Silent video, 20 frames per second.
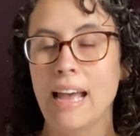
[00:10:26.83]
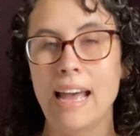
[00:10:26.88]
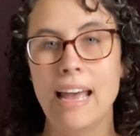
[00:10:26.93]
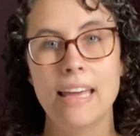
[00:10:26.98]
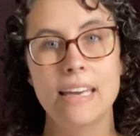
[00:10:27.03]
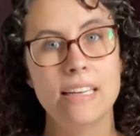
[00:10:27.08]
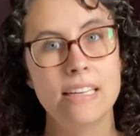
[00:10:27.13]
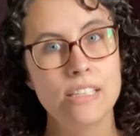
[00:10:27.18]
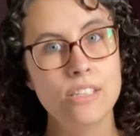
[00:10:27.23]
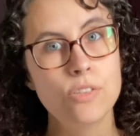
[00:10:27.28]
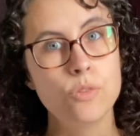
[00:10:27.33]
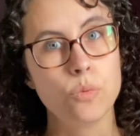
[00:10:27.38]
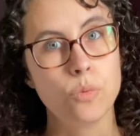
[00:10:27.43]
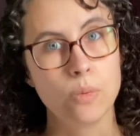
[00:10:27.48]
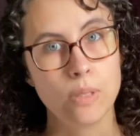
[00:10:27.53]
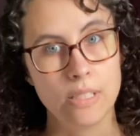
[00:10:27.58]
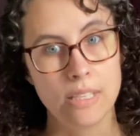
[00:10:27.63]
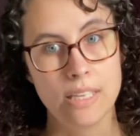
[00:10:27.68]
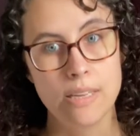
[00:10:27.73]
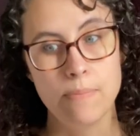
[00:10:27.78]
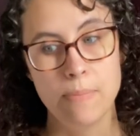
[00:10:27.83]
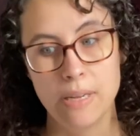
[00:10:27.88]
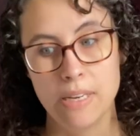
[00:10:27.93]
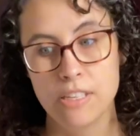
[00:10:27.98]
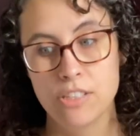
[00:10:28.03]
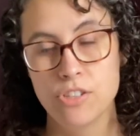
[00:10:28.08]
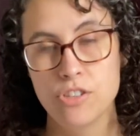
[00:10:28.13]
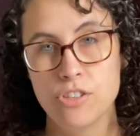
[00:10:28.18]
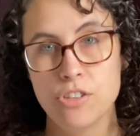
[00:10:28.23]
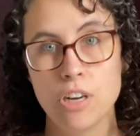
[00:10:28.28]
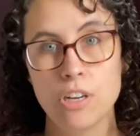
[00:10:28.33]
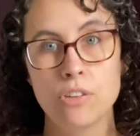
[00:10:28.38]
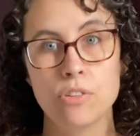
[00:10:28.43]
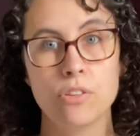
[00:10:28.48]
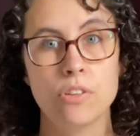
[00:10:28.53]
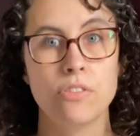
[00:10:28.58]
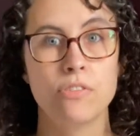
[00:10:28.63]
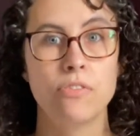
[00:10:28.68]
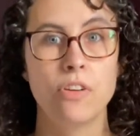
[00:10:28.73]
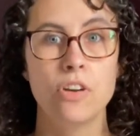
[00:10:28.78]
And it's really been a struggle.
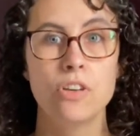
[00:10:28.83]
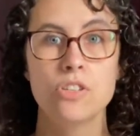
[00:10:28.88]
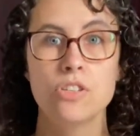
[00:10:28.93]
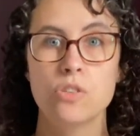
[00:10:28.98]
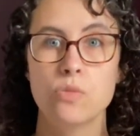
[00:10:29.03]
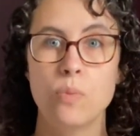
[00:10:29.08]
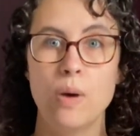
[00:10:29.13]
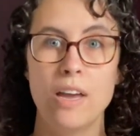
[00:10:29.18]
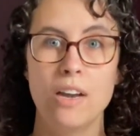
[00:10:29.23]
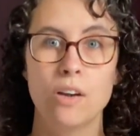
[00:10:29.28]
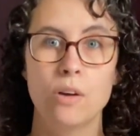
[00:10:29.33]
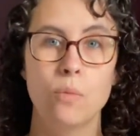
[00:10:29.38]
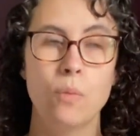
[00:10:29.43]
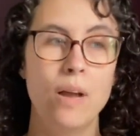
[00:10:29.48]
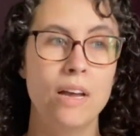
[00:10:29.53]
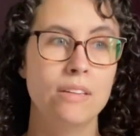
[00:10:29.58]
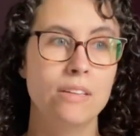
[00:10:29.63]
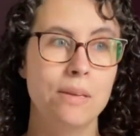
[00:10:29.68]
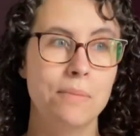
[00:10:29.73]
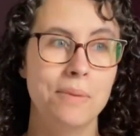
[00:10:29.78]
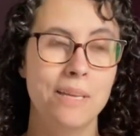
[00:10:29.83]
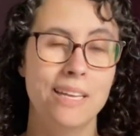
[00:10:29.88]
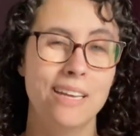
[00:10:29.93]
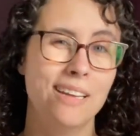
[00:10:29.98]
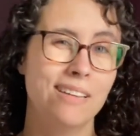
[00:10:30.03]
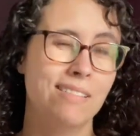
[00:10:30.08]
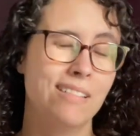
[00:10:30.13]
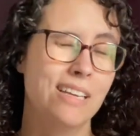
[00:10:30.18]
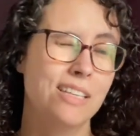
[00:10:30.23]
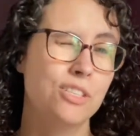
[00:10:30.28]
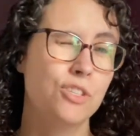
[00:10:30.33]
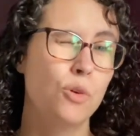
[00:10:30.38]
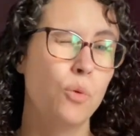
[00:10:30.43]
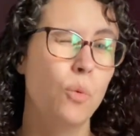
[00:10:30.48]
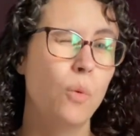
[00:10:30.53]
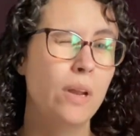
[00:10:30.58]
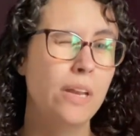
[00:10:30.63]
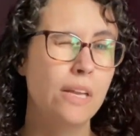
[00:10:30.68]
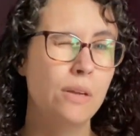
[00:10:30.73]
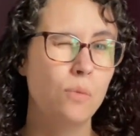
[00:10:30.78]
The first sweater wound up getting like
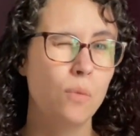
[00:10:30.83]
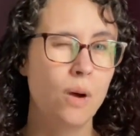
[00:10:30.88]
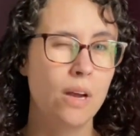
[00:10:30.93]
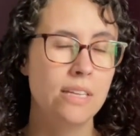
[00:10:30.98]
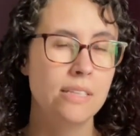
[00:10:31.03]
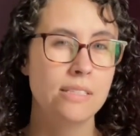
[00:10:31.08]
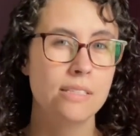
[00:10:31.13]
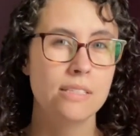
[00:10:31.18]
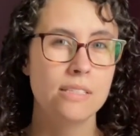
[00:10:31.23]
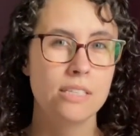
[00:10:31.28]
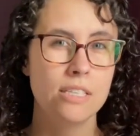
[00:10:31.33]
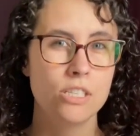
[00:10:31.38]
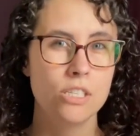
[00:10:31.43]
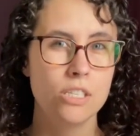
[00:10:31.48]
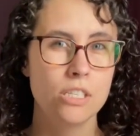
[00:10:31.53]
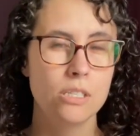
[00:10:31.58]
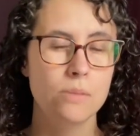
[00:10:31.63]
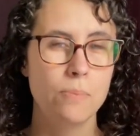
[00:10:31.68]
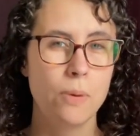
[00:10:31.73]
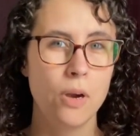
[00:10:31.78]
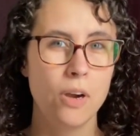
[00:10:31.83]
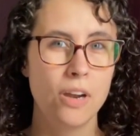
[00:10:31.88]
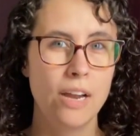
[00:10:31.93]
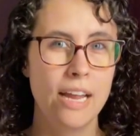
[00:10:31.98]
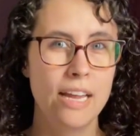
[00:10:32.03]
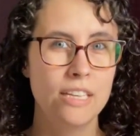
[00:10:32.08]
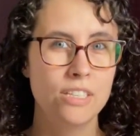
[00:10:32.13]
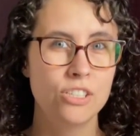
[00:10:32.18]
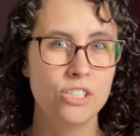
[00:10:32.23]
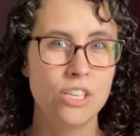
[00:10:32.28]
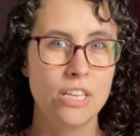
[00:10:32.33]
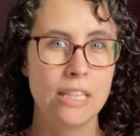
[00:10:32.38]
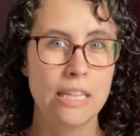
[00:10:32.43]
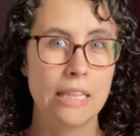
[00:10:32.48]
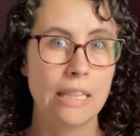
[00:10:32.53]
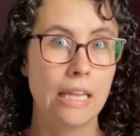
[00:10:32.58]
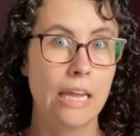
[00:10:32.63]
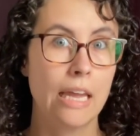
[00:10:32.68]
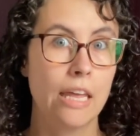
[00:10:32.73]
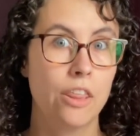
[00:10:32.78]
21 stitches per inch and
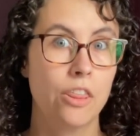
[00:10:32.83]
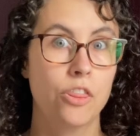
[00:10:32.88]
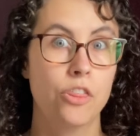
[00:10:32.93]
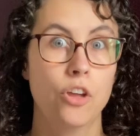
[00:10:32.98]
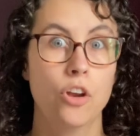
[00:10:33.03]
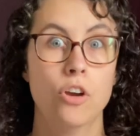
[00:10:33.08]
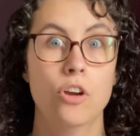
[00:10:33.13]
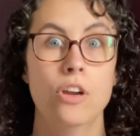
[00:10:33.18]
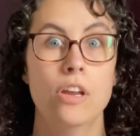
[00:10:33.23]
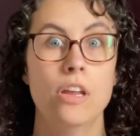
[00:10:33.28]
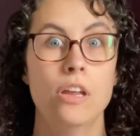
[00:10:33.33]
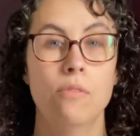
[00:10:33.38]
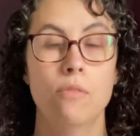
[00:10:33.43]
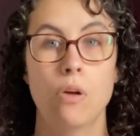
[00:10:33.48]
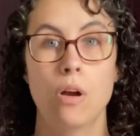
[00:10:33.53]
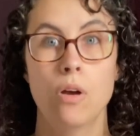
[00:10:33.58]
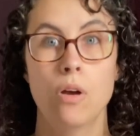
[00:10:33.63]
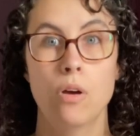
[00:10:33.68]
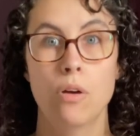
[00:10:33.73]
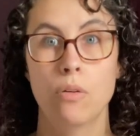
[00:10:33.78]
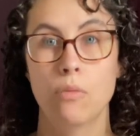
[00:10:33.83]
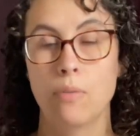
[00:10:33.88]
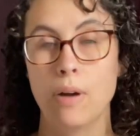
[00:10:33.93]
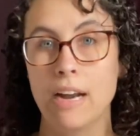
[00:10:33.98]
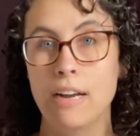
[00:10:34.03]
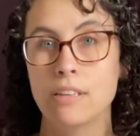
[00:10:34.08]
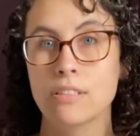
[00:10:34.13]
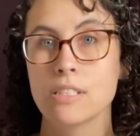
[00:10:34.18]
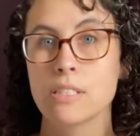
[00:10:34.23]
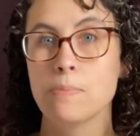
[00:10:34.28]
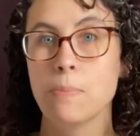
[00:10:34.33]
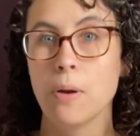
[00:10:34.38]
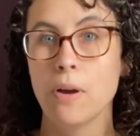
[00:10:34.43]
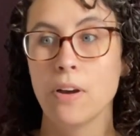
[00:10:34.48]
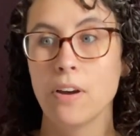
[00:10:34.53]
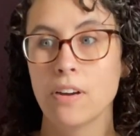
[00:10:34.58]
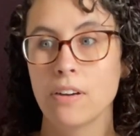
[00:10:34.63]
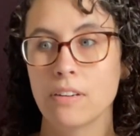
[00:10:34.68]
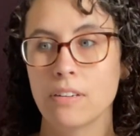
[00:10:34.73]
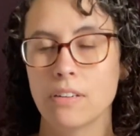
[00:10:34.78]
then like 30 rounds
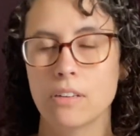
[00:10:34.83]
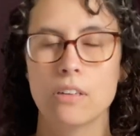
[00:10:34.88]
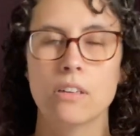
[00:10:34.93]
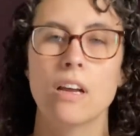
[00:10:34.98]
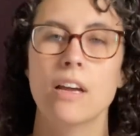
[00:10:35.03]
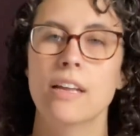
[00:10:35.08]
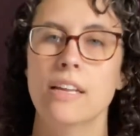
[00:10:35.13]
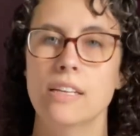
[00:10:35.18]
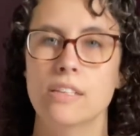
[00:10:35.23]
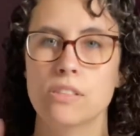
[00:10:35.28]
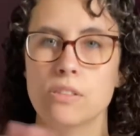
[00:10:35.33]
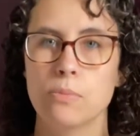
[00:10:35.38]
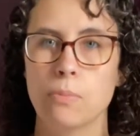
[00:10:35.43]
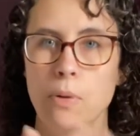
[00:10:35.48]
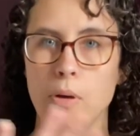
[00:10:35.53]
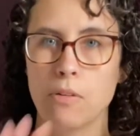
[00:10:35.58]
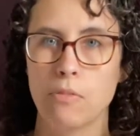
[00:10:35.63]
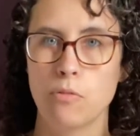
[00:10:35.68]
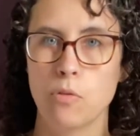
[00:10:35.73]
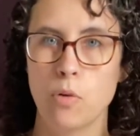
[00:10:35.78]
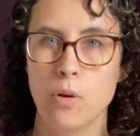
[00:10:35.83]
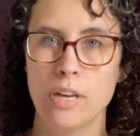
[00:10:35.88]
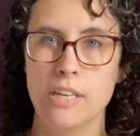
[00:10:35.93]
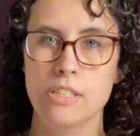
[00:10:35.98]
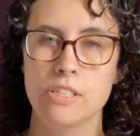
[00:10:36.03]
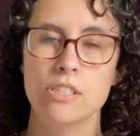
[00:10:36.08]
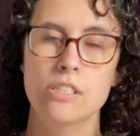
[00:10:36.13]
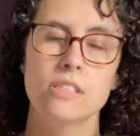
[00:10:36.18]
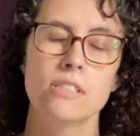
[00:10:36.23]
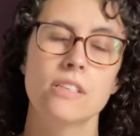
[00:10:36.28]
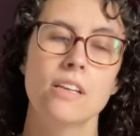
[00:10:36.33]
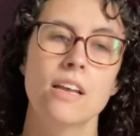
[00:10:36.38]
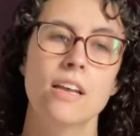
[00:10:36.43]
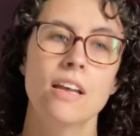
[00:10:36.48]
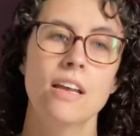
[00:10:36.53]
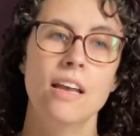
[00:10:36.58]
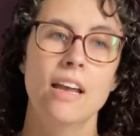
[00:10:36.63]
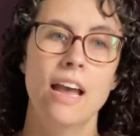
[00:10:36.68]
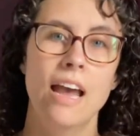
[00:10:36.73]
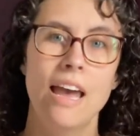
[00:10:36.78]
per, or not inch, per 4 inches.
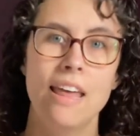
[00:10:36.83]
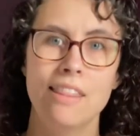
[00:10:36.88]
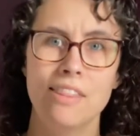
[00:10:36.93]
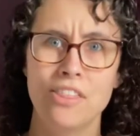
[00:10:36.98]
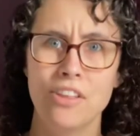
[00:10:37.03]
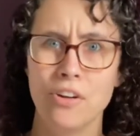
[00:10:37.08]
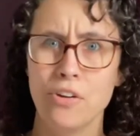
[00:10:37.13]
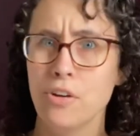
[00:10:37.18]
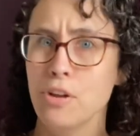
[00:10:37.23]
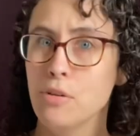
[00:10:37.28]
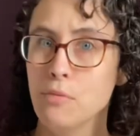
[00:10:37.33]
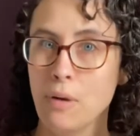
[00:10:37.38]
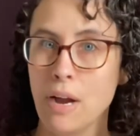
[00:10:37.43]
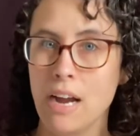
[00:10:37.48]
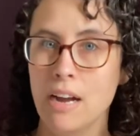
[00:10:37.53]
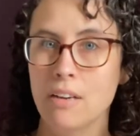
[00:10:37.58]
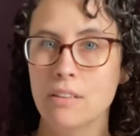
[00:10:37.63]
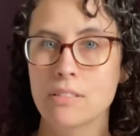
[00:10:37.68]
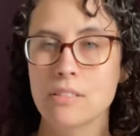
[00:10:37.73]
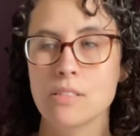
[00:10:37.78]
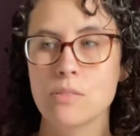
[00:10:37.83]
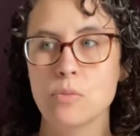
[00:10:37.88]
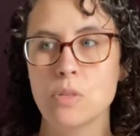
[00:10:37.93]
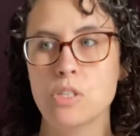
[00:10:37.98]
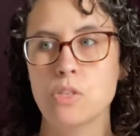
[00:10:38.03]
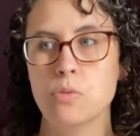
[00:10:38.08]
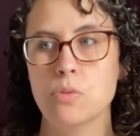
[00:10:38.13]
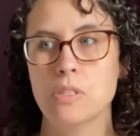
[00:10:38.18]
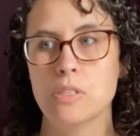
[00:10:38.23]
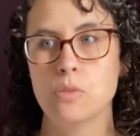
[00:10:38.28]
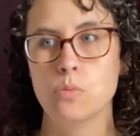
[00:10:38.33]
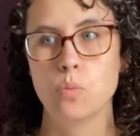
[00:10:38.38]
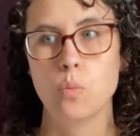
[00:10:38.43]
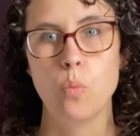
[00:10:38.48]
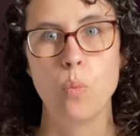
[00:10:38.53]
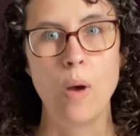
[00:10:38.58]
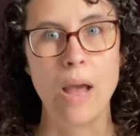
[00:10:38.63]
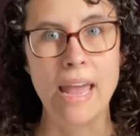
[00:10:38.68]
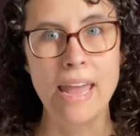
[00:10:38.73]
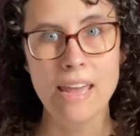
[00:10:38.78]
And 30 rounds, which was
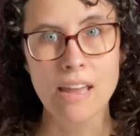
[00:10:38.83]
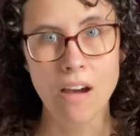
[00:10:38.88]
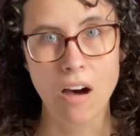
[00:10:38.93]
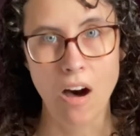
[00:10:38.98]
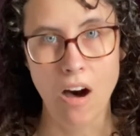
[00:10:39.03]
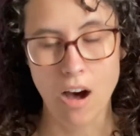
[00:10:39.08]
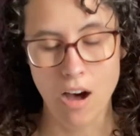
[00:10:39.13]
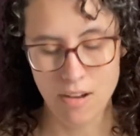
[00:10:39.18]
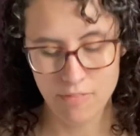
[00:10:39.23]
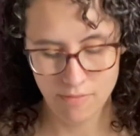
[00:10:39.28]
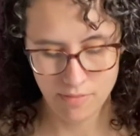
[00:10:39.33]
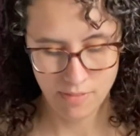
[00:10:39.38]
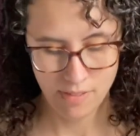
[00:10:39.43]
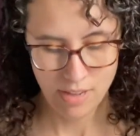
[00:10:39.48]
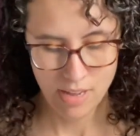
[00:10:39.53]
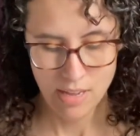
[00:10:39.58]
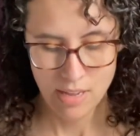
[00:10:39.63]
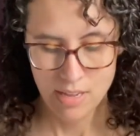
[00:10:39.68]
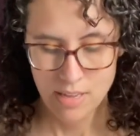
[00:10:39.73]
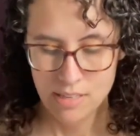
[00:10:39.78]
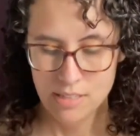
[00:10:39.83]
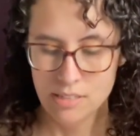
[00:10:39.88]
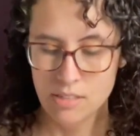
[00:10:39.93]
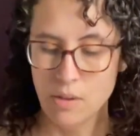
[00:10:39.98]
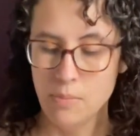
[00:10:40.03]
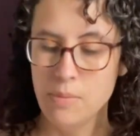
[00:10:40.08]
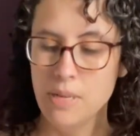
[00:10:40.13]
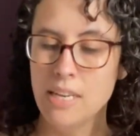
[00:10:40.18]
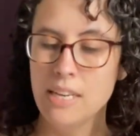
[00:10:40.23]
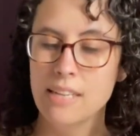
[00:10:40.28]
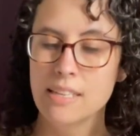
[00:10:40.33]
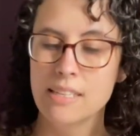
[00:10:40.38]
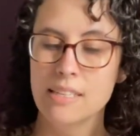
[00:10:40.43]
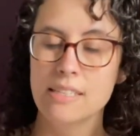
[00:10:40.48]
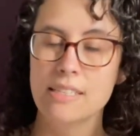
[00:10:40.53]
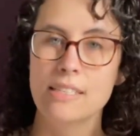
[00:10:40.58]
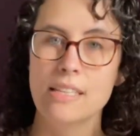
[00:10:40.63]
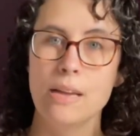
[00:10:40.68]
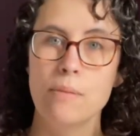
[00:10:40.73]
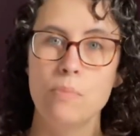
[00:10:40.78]
way off. So I'm knitting
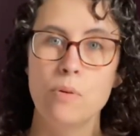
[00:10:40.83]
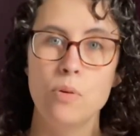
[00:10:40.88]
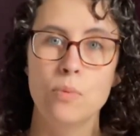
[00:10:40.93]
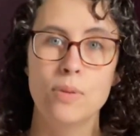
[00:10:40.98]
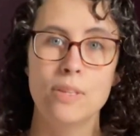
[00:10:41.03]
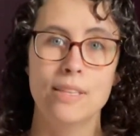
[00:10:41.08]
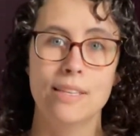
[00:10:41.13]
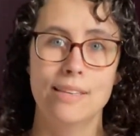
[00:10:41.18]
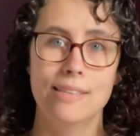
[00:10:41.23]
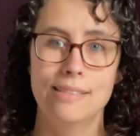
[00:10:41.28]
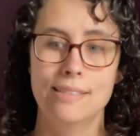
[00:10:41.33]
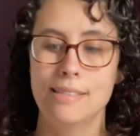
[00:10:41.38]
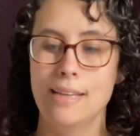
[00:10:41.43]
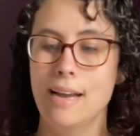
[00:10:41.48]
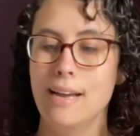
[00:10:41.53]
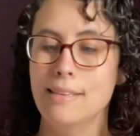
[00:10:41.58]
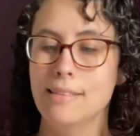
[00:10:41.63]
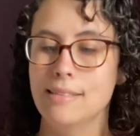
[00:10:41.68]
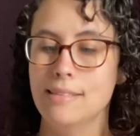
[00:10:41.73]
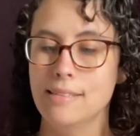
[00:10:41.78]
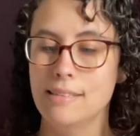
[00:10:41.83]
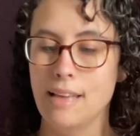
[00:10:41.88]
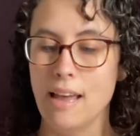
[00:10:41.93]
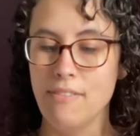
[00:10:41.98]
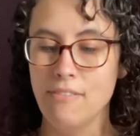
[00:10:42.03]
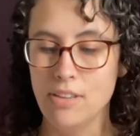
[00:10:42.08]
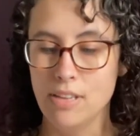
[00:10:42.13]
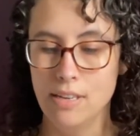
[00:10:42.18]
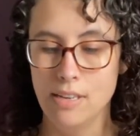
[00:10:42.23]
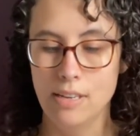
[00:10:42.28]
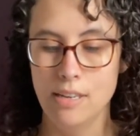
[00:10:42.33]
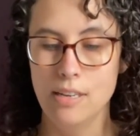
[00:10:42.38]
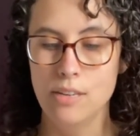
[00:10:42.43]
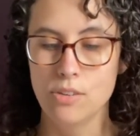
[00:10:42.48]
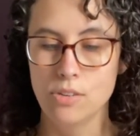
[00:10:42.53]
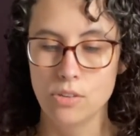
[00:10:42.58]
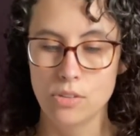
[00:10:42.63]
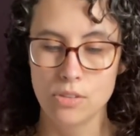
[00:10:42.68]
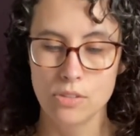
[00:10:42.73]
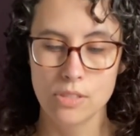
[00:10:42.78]
this sample with like size 7
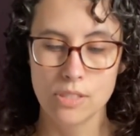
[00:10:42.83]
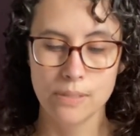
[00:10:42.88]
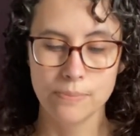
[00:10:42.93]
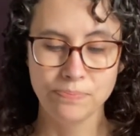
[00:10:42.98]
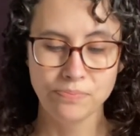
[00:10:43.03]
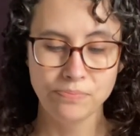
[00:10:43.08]
needles,